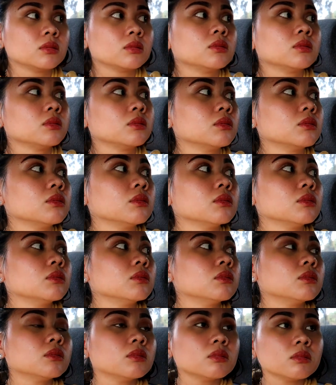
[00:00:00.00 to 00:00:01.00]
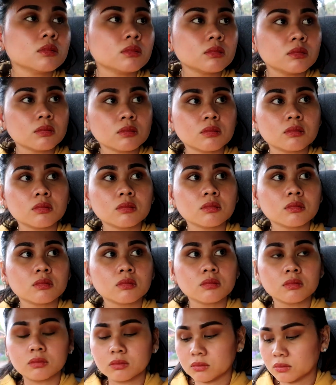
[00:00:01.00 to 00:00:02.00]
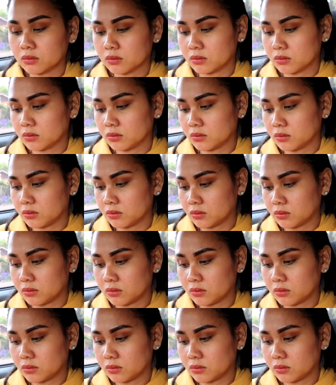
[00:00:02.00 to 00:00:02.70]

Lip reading: (no one is talking)